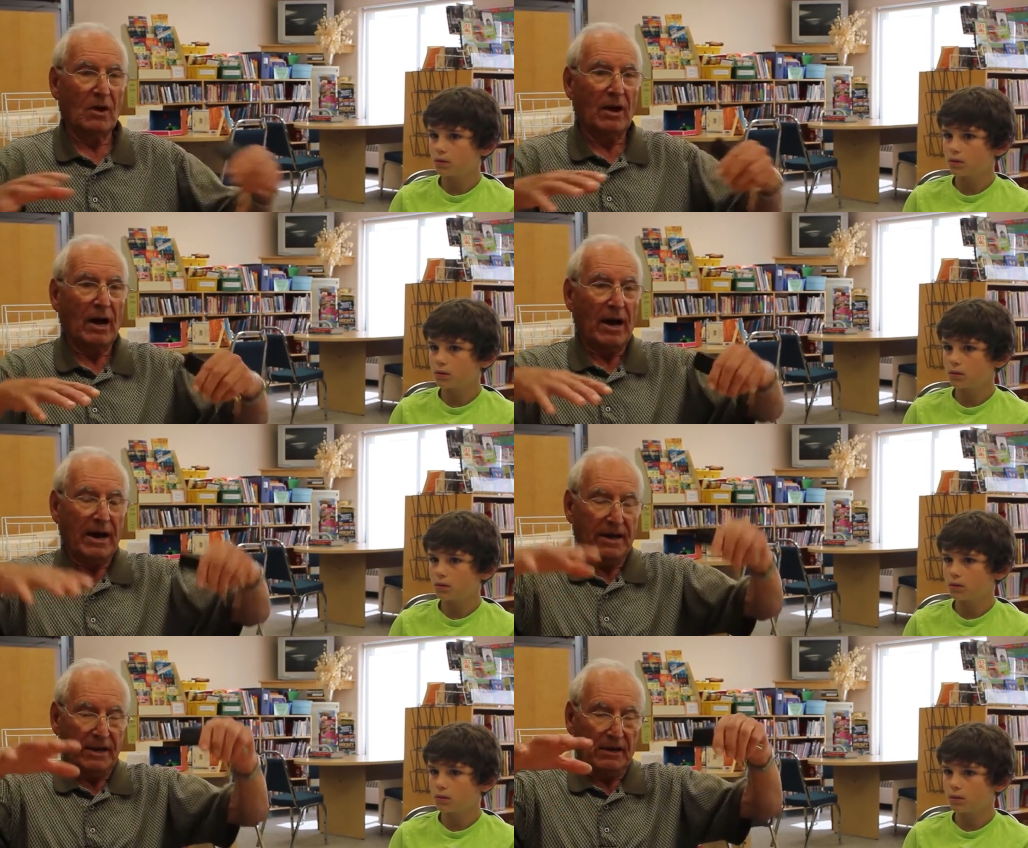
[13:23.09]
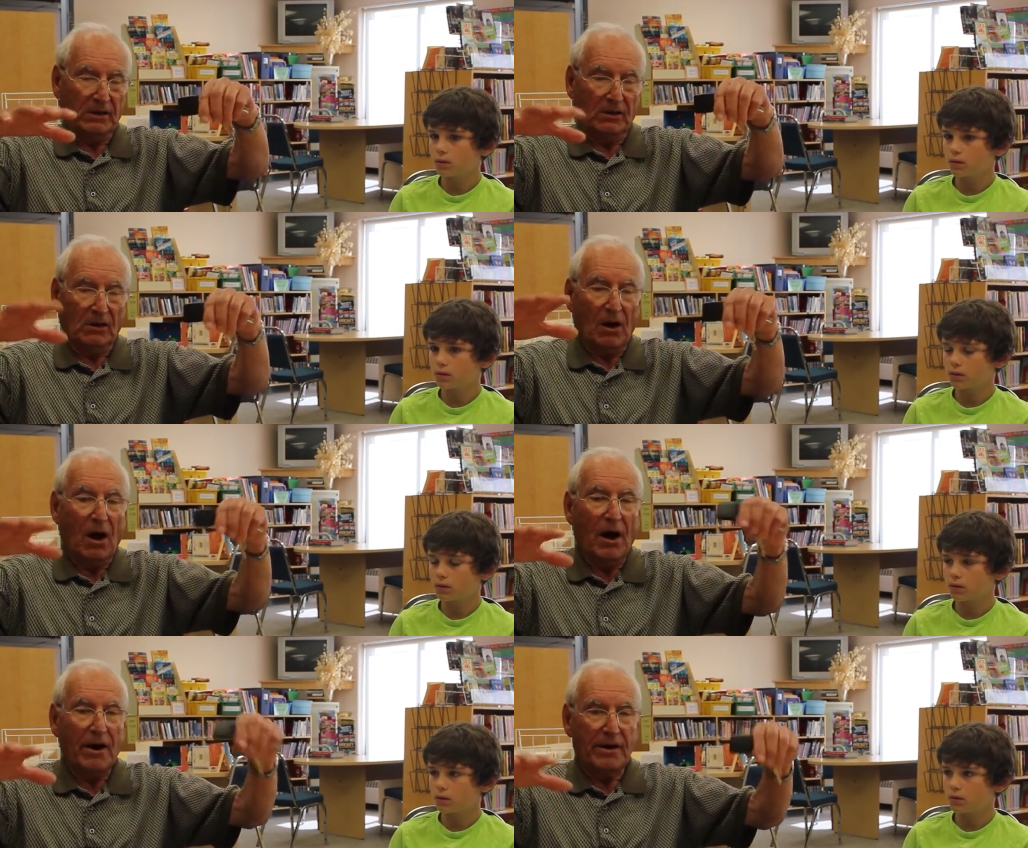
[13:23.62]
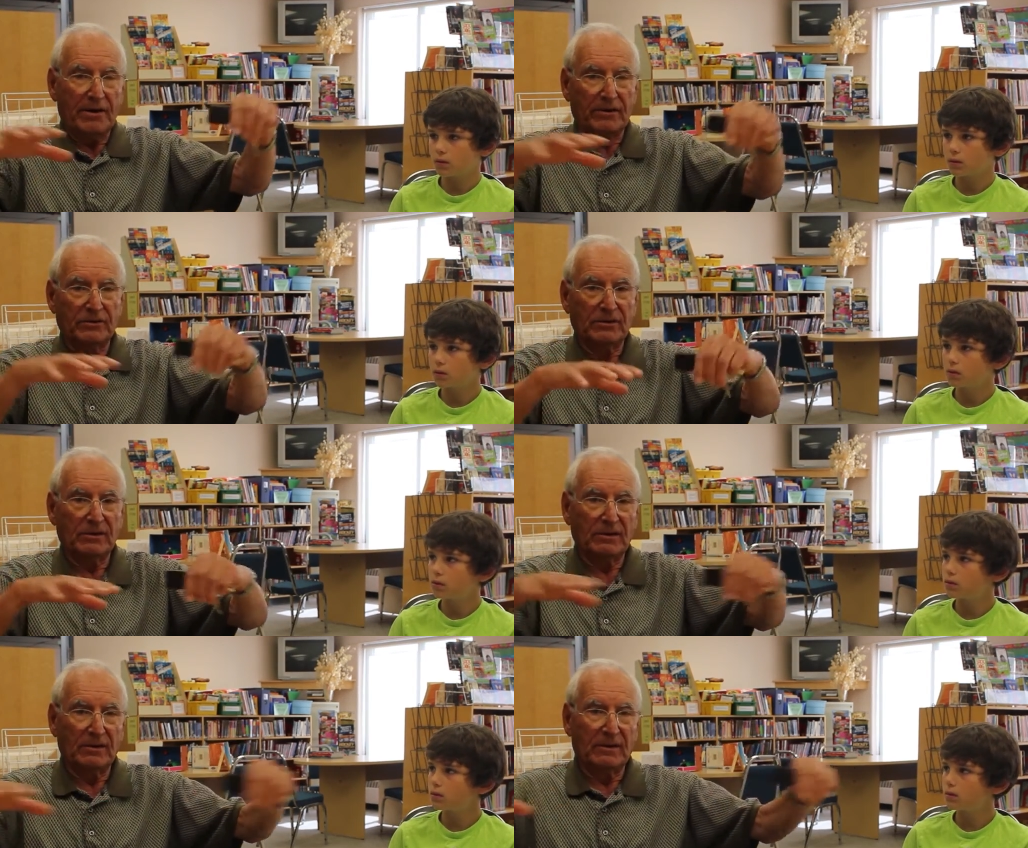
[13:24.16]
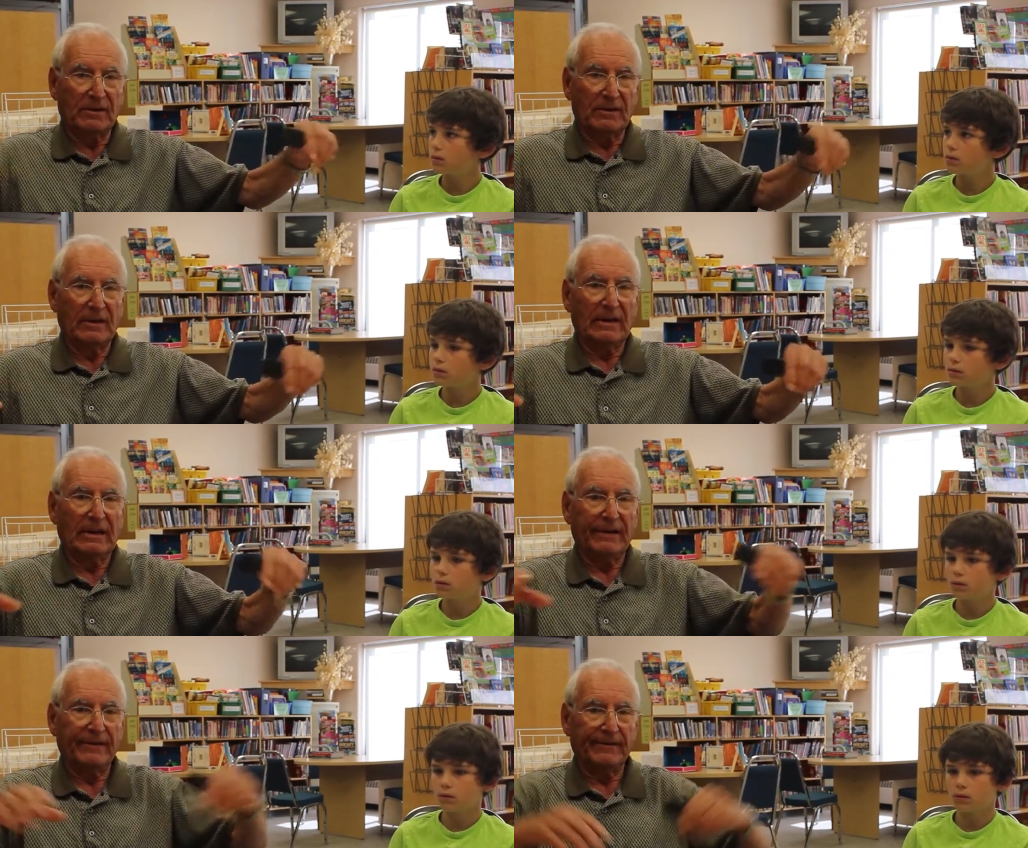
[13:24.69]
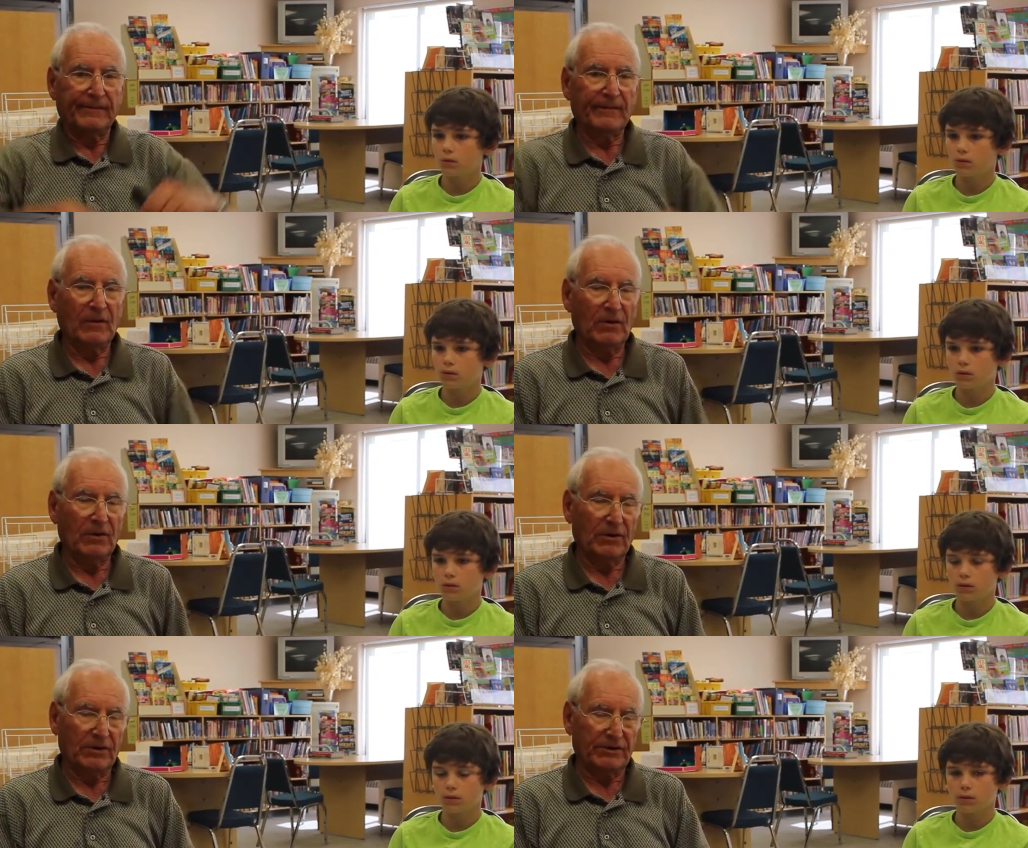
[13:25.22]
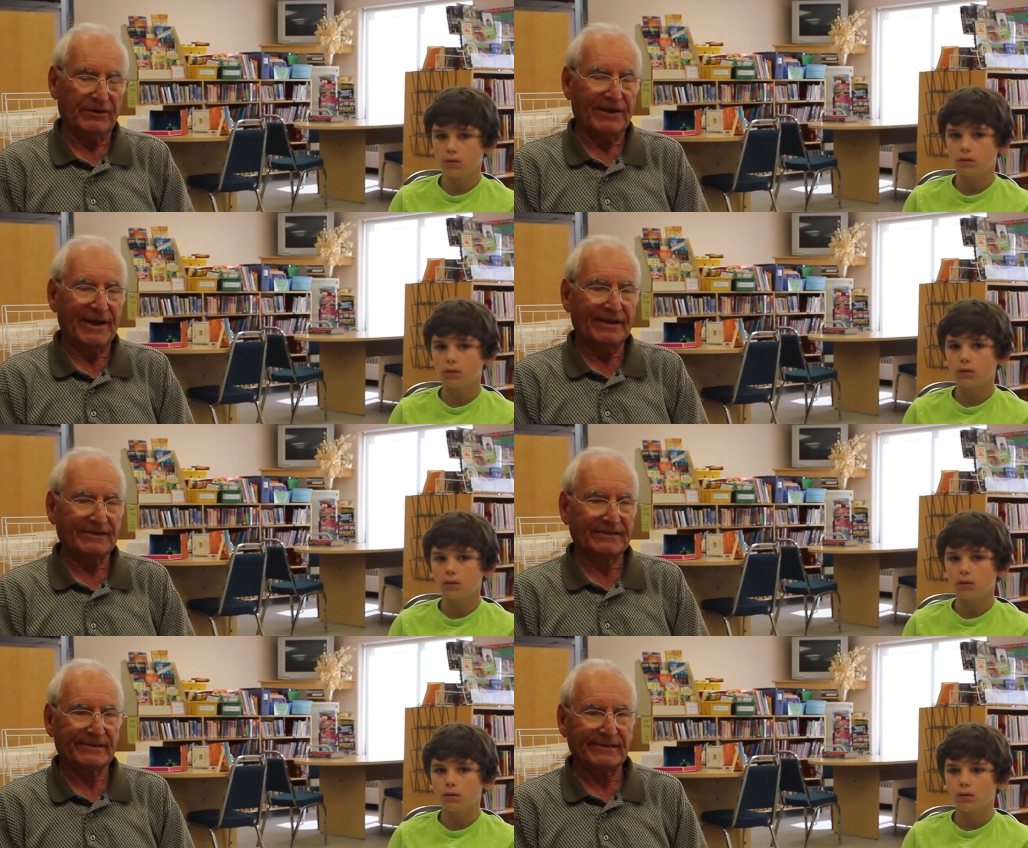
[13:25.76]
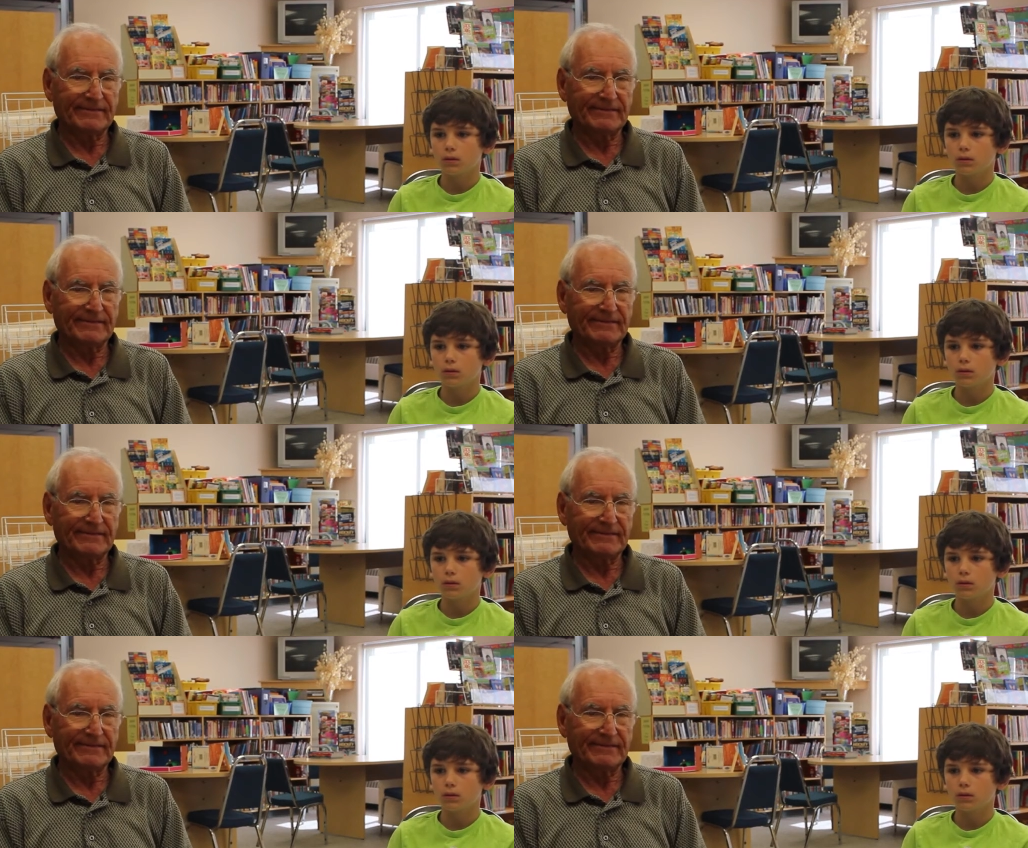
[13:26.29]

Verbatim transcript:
Speaker 1: high, little hires on his desk,